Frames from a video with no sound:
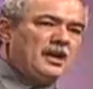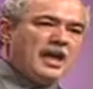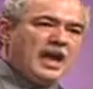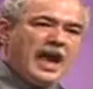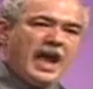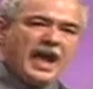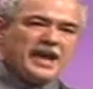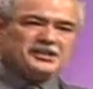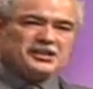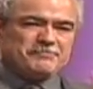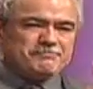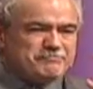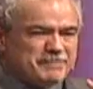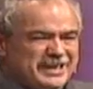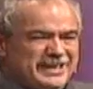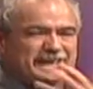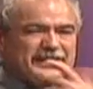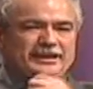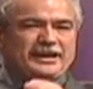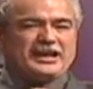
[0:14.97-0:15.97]
has a
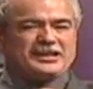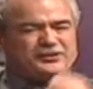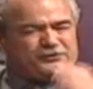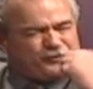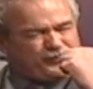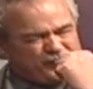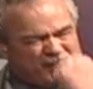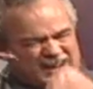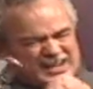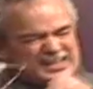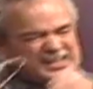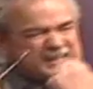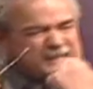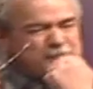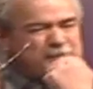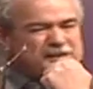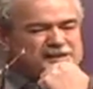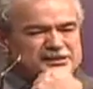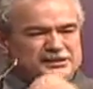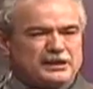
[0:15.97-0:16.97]
meaning, a very
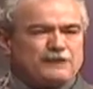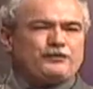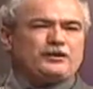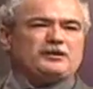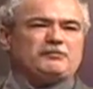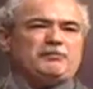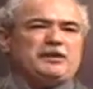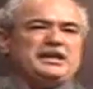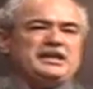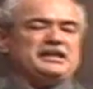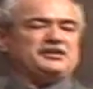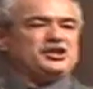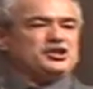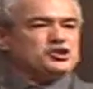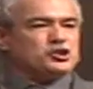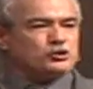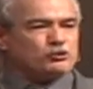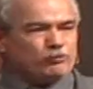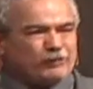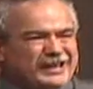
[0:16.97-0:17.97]
specific meaning.
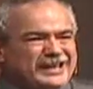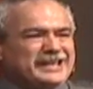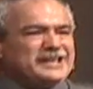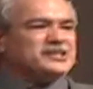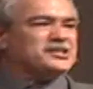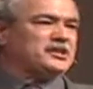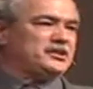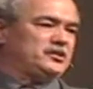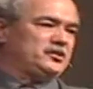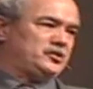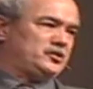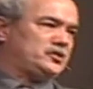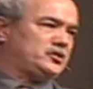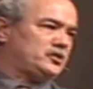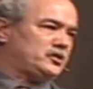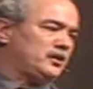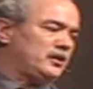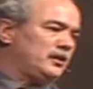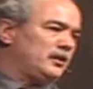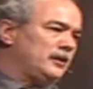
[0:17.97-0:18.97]
There's
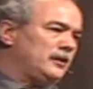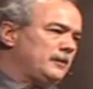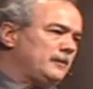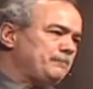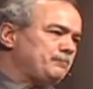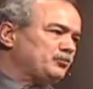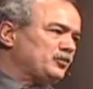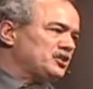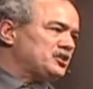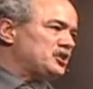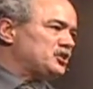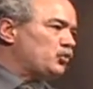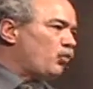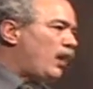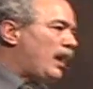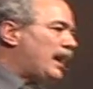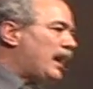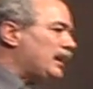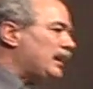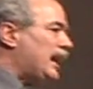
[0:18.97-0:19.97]
reasons. This is
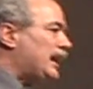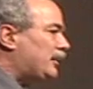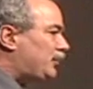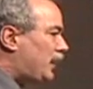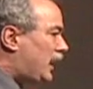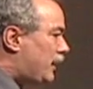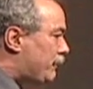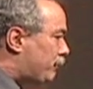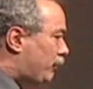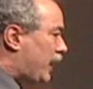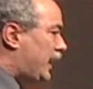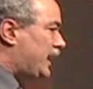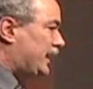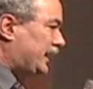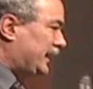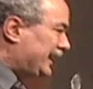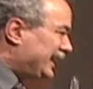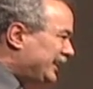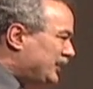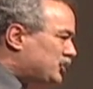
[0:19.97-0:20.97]
why I like the
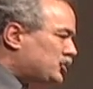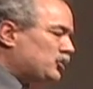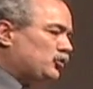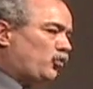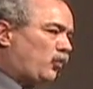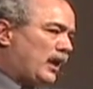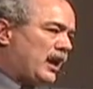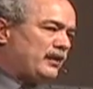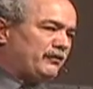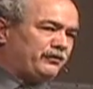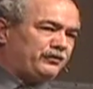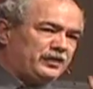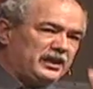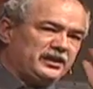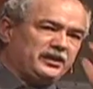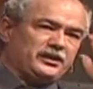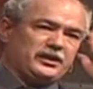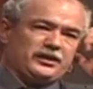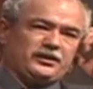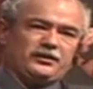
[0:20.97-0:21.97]
Hebraic Eastern way of
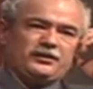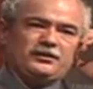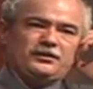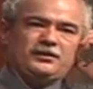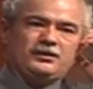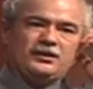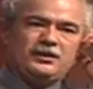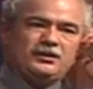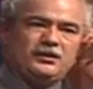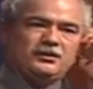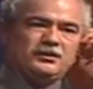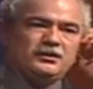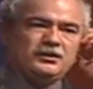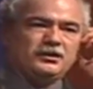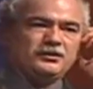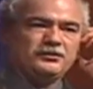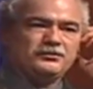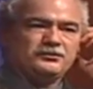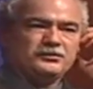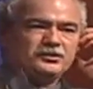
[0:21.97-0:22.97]
thinking.
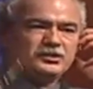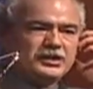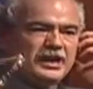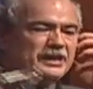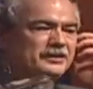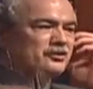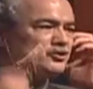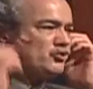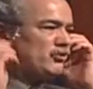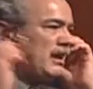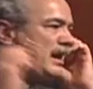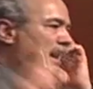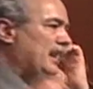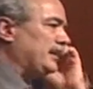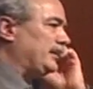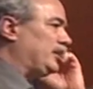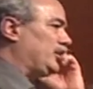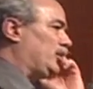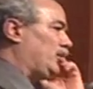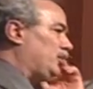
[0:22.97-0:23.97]
Cut and dry,
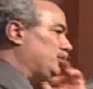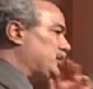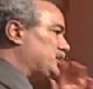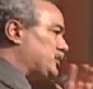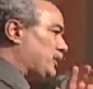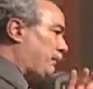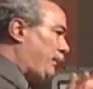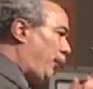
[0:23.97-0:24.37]
there's a